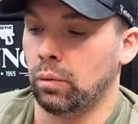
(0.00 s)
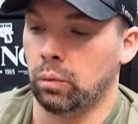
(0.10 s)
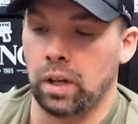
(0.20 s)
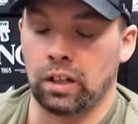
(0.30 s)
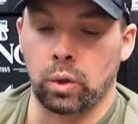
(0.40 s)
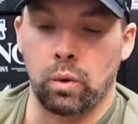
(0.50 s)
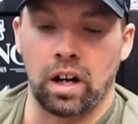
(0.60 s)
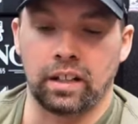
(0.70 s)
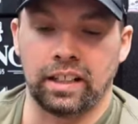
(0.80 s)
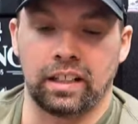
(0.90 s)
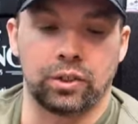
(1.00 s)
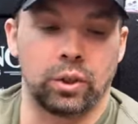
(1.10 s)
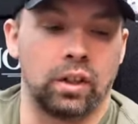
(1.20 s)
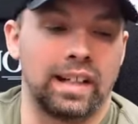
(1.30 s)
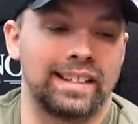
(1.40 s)
well quality
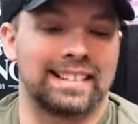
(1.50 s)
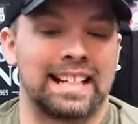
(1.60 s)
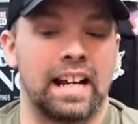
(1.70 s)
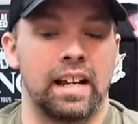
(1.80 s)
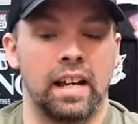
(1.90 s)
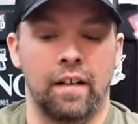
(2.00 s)
control on this guy.